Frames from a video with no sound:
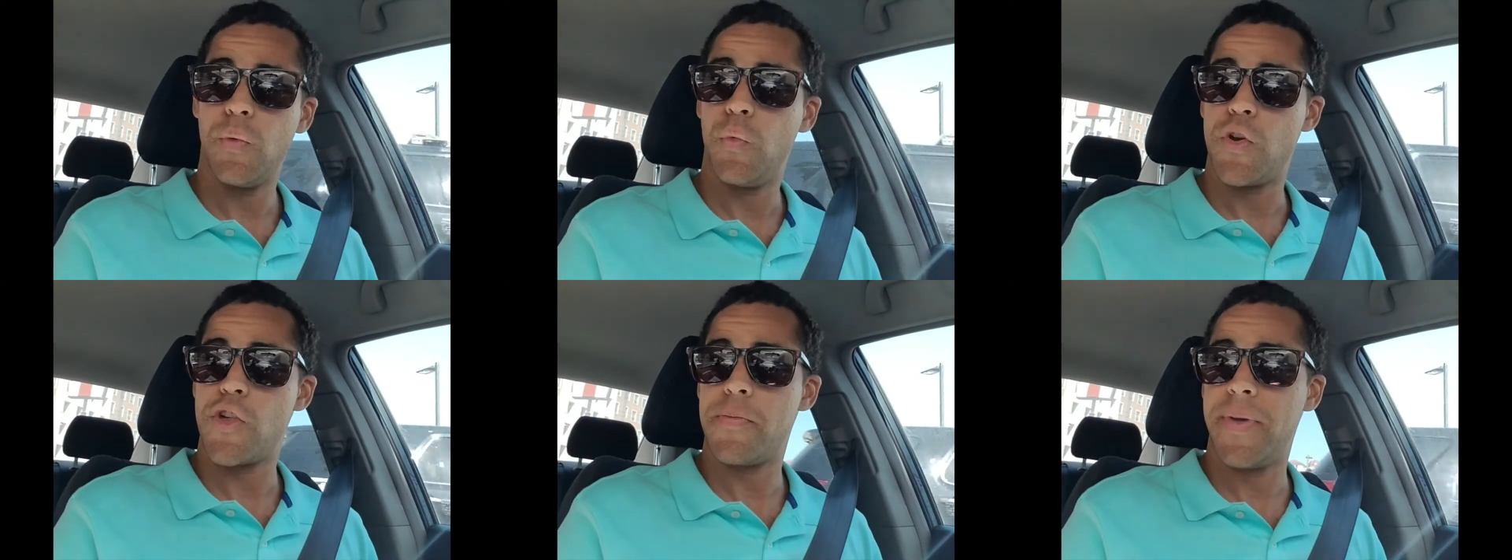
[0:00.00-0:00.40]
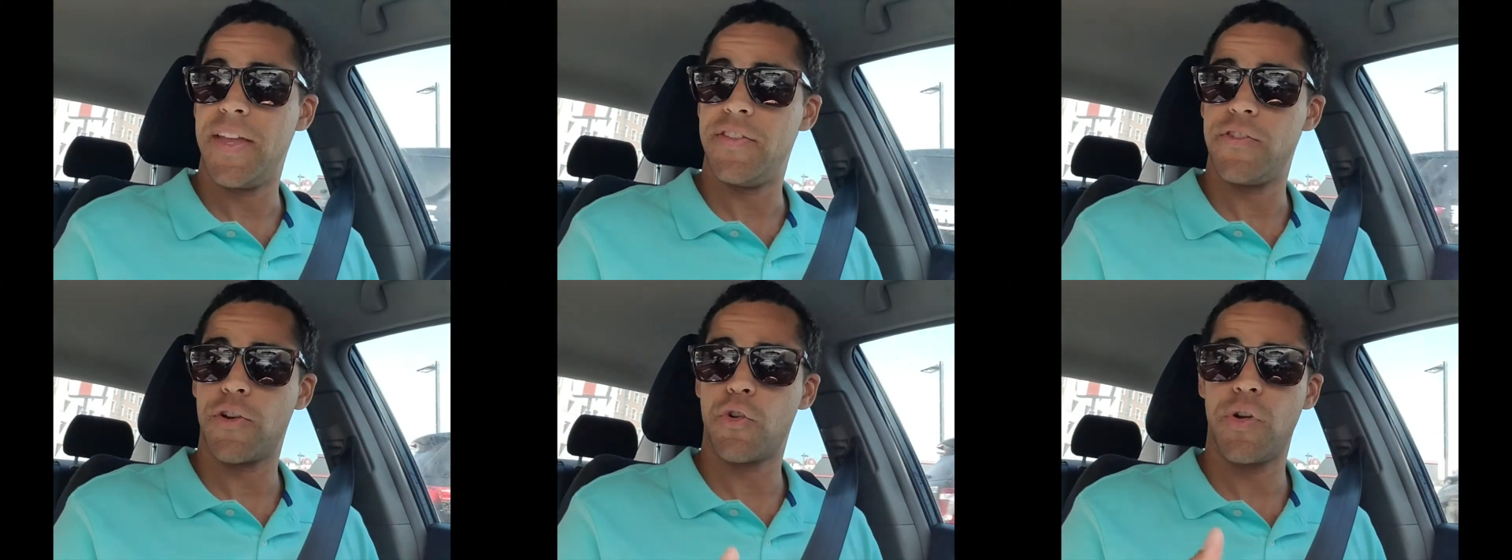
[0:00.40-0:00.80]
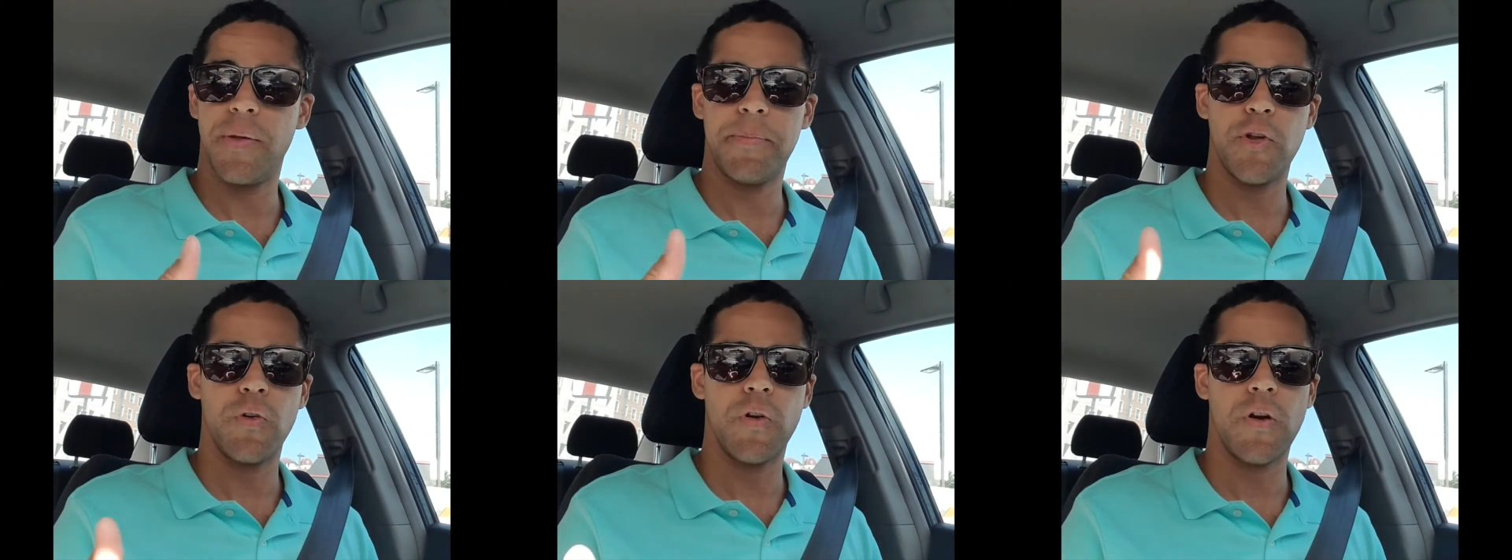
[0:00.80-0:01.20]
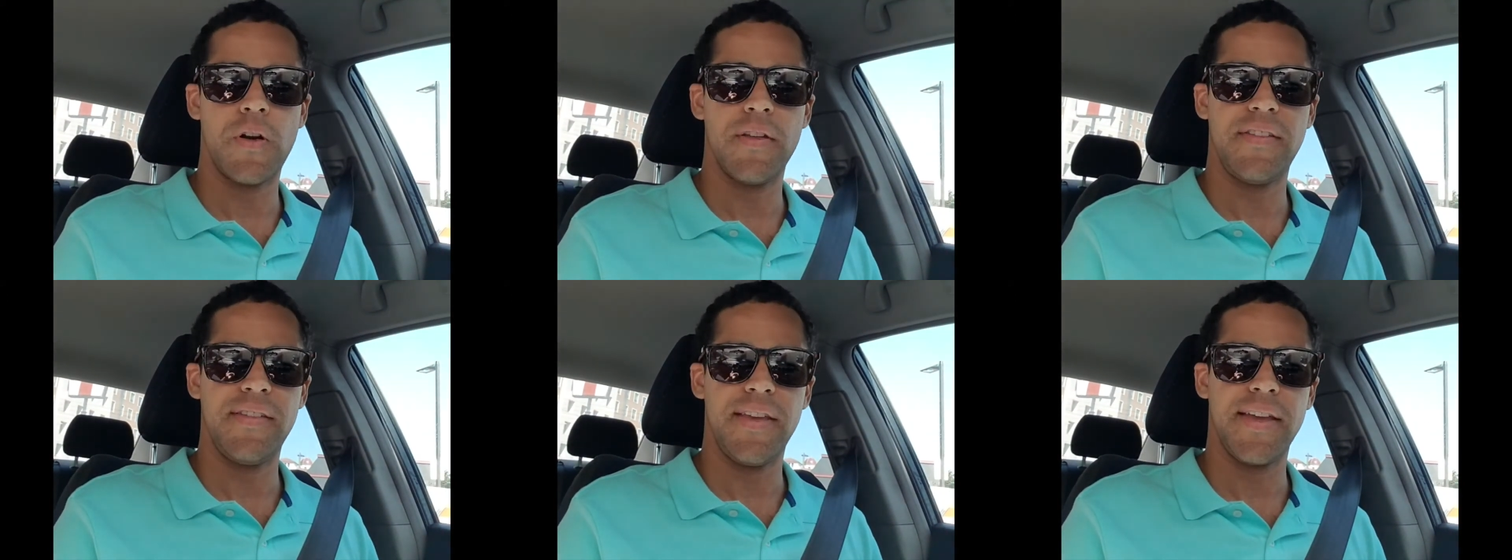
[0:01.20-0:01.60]
which means your
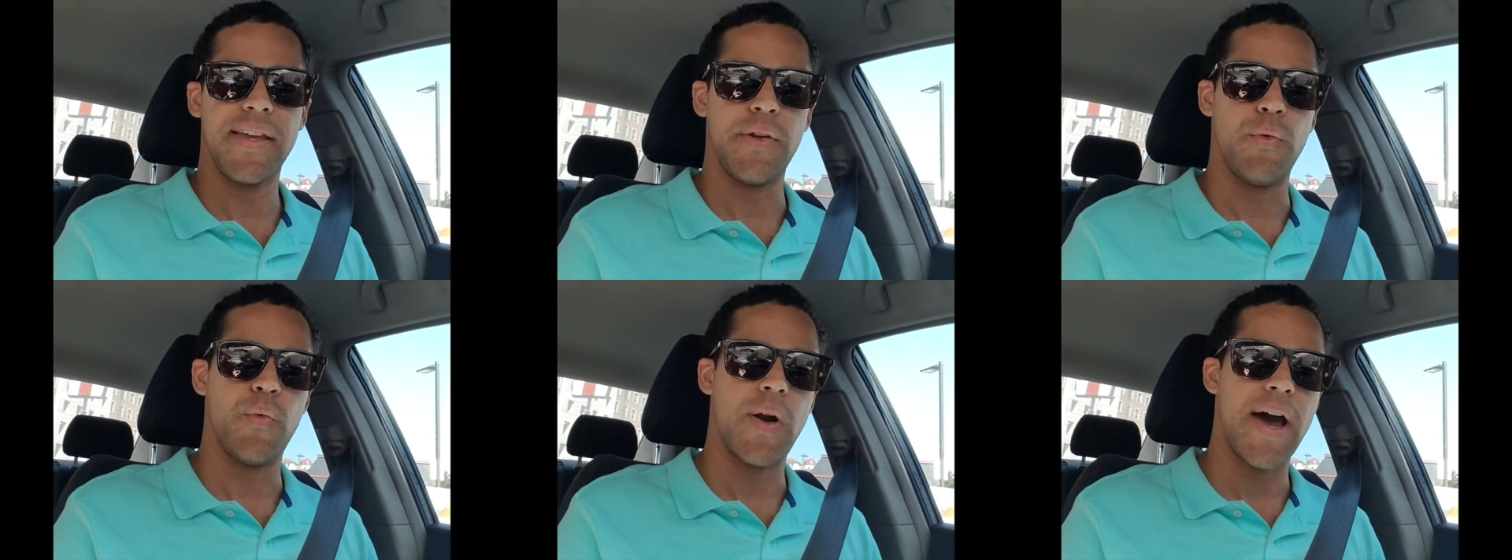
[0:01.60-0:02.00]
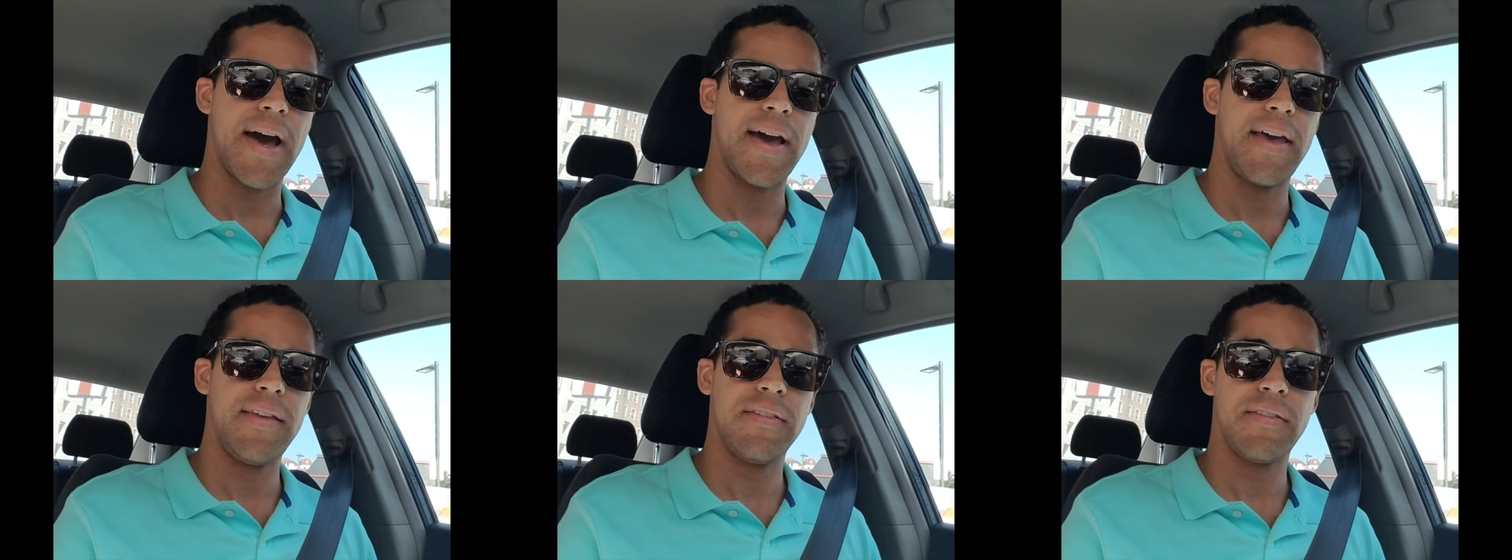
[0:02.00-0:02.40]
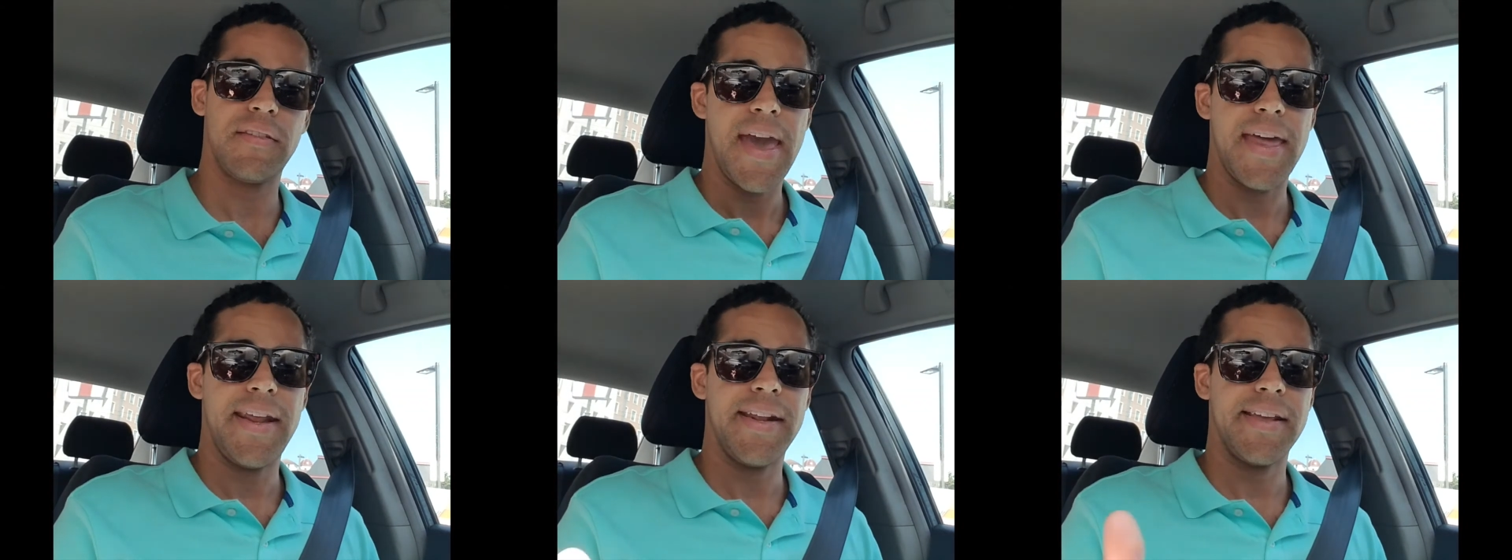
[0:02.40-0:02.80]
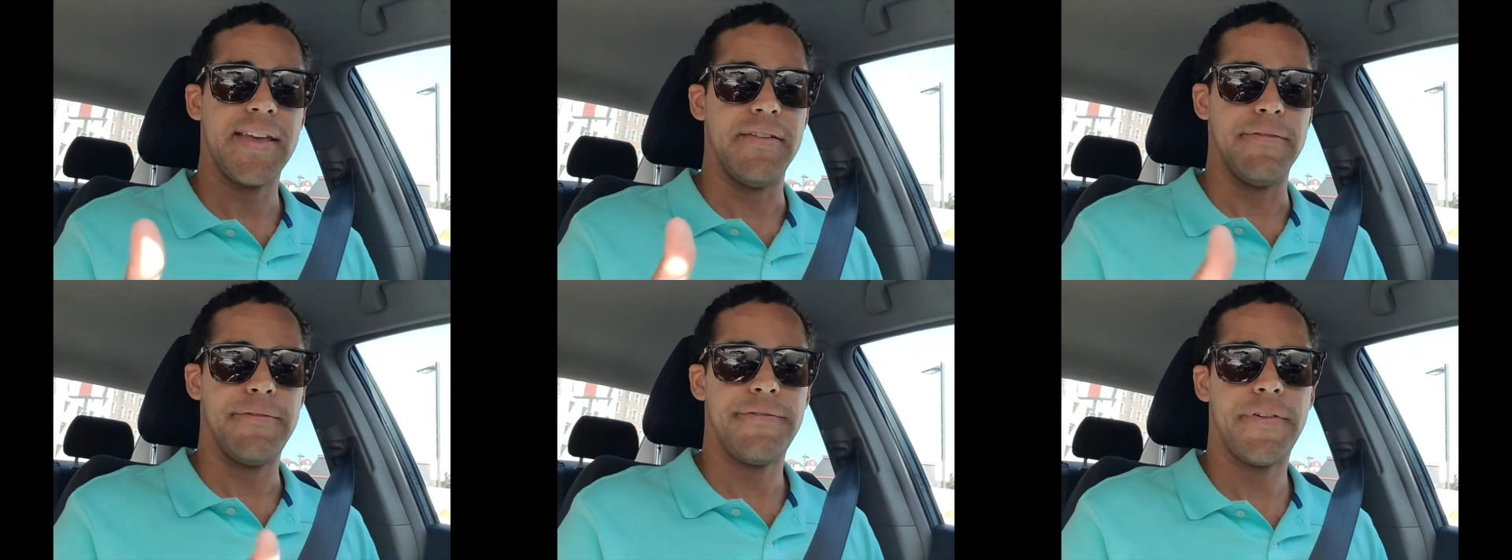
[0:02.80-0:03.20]
cryptocurrency, it can rise and it
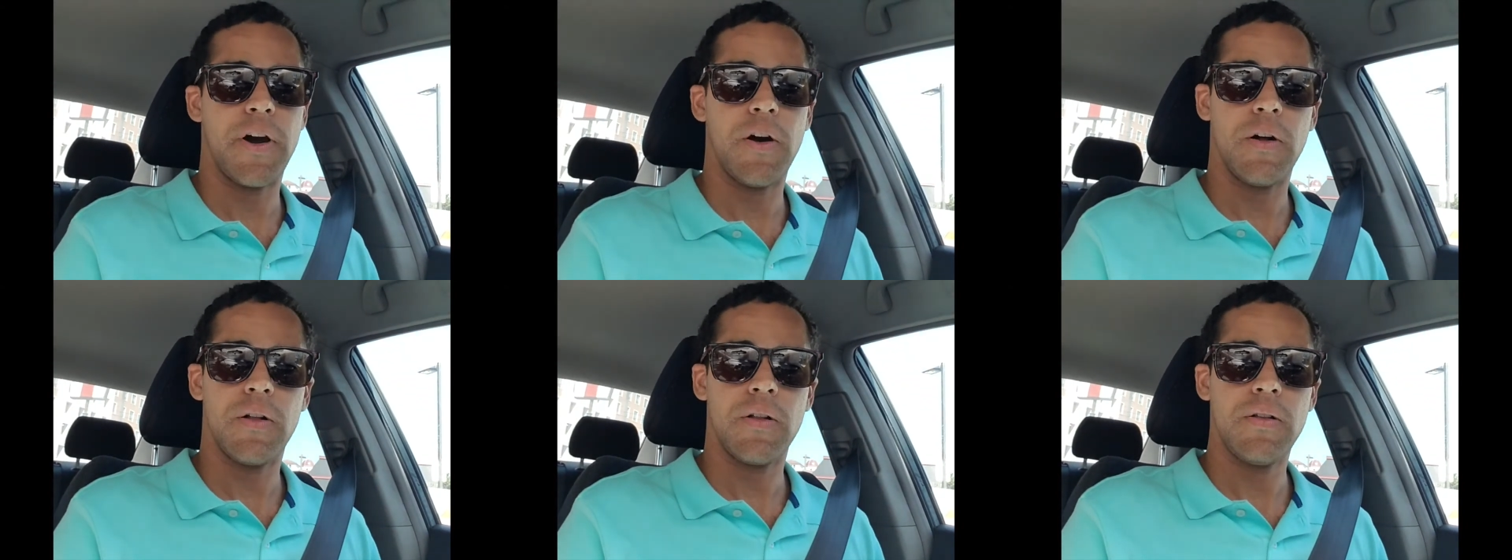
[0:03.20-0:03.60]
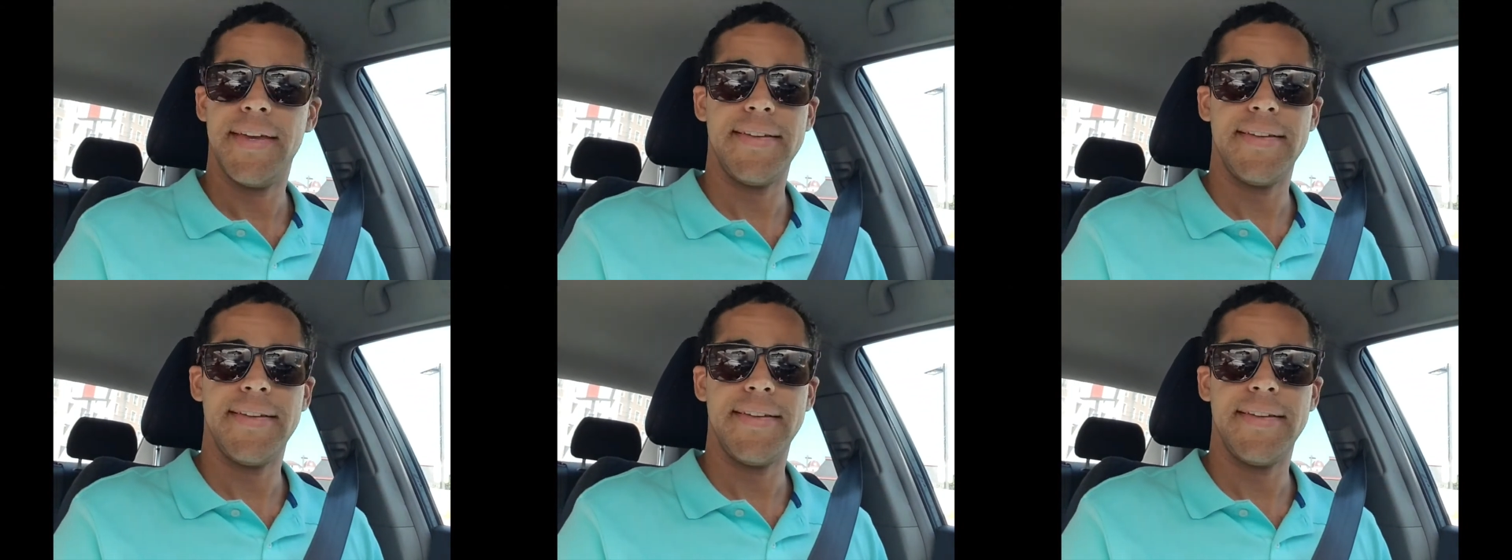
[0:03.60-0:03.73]
can fall.